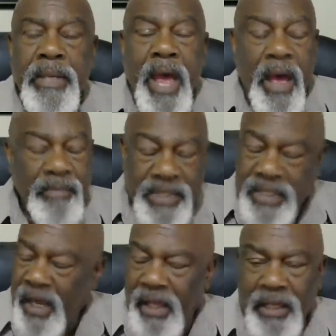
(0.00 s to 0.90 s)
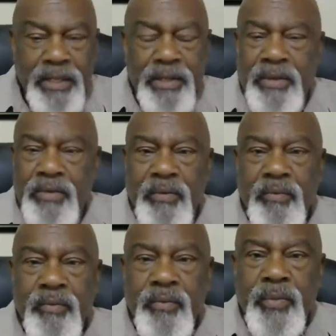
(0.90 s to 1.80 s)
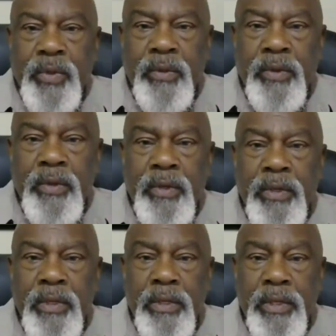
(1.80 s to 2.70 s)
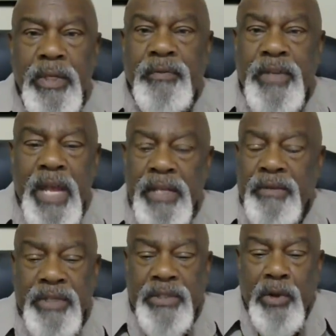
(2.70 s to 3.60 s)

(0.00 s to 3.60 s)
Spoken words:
I'm telling you. It's